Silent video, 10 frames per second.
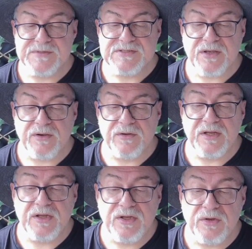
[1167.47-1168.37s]
So
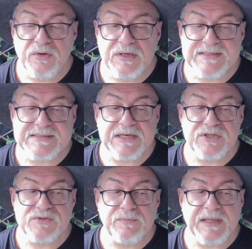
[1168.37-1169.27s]
you
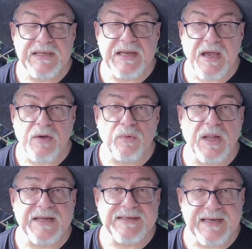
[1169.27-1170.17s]
listening to me now
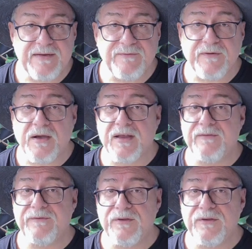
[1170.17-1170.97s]
will identify if